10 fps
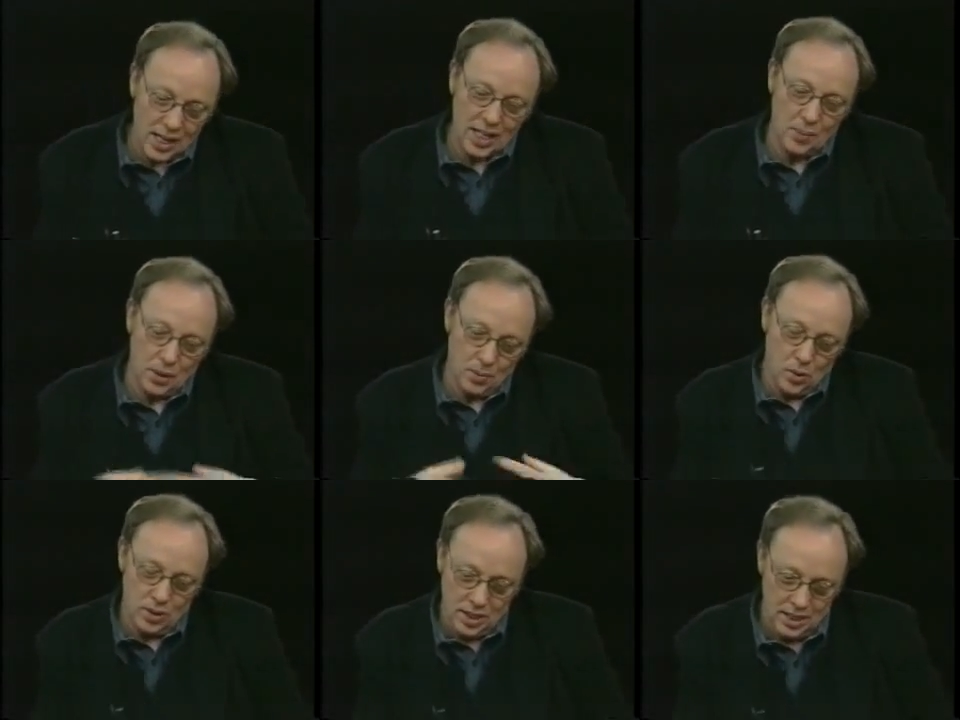writing about
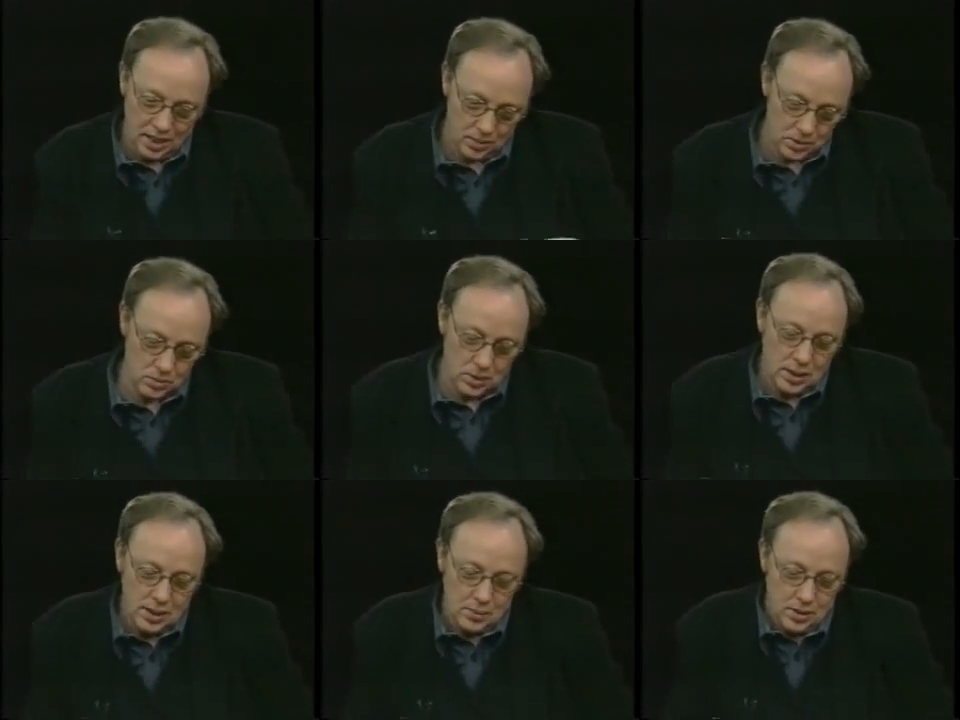more than that. It was
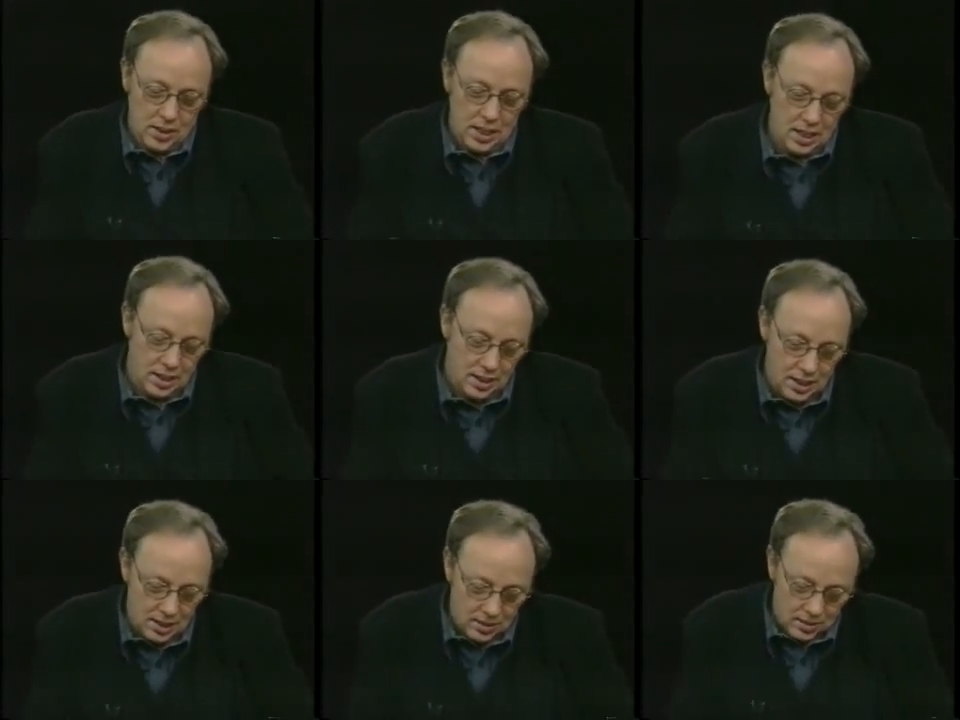writing about
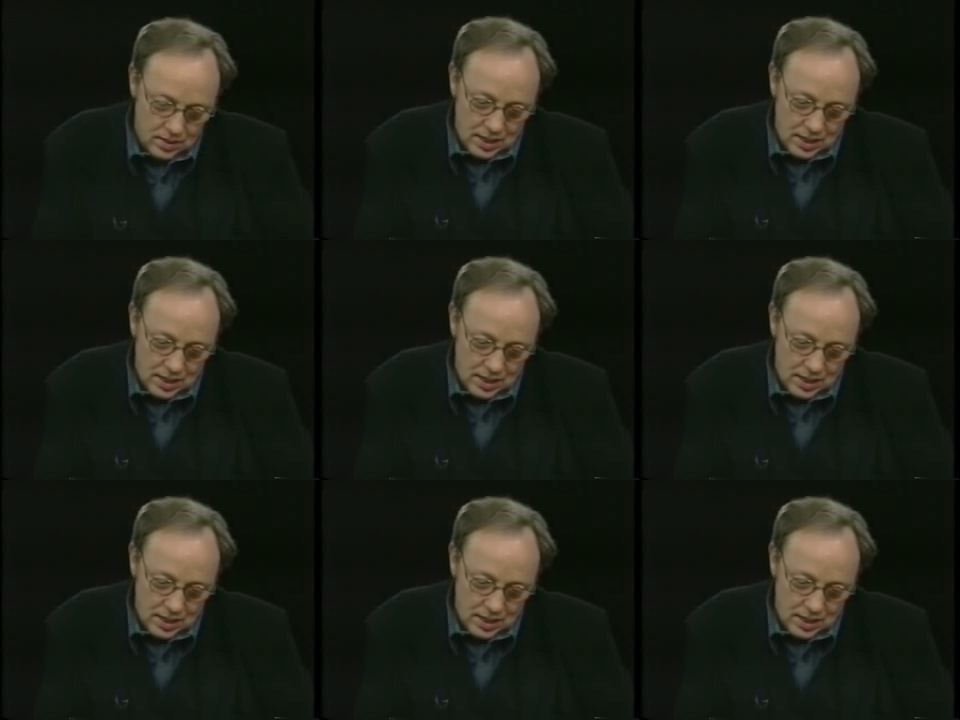the